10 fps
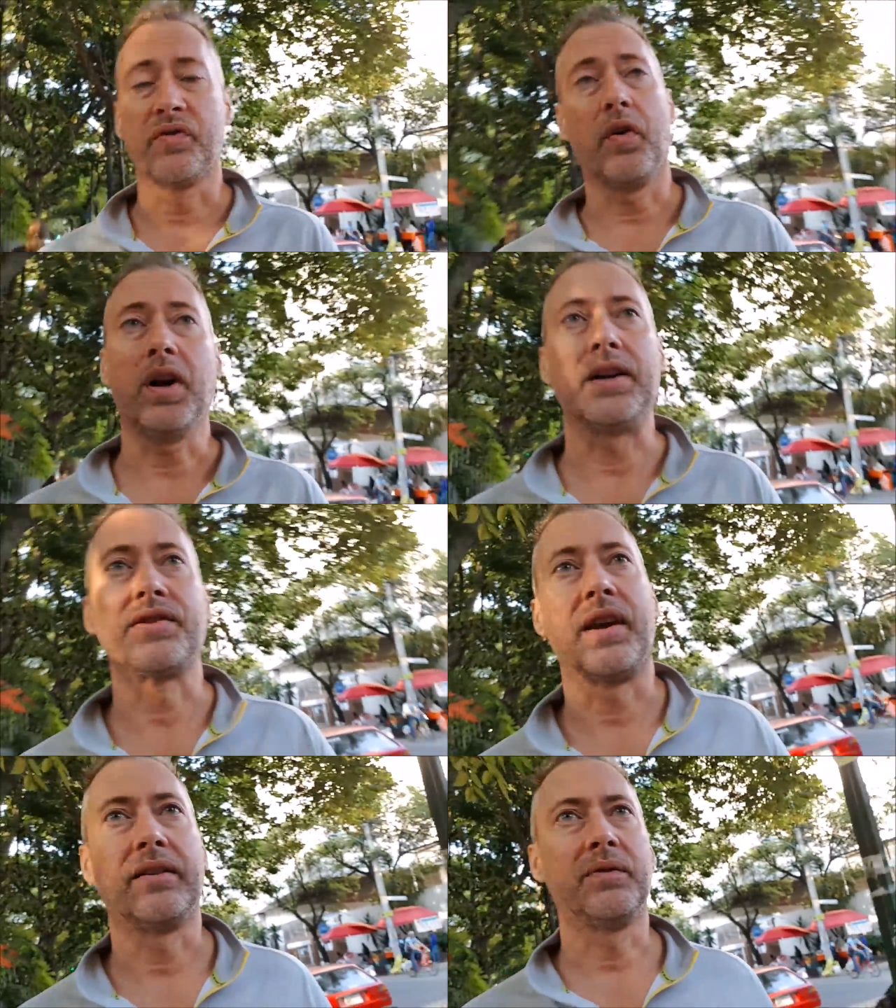for
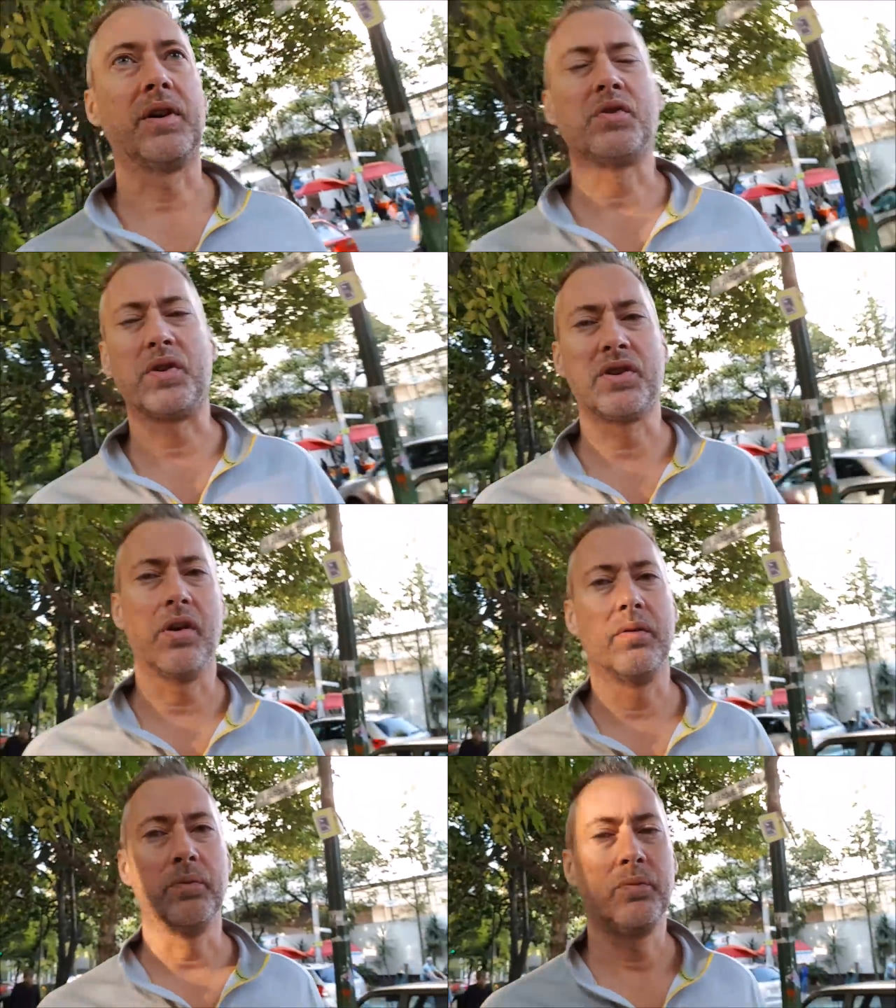us, like, because
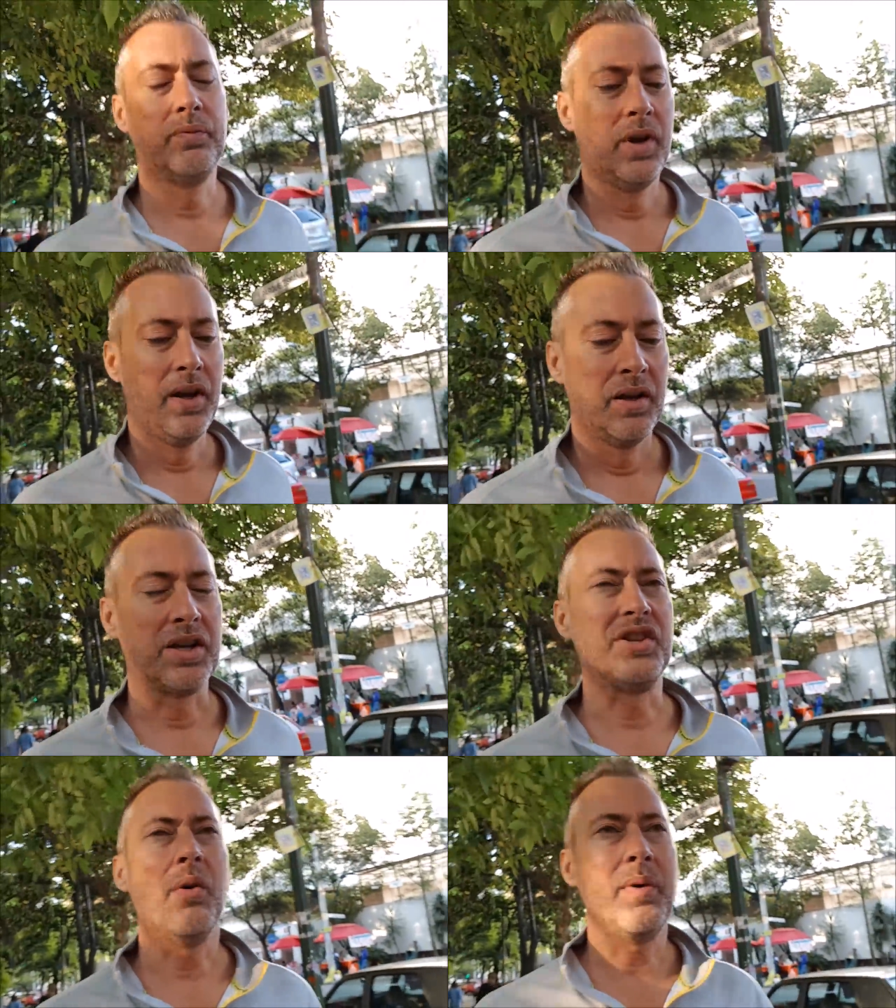no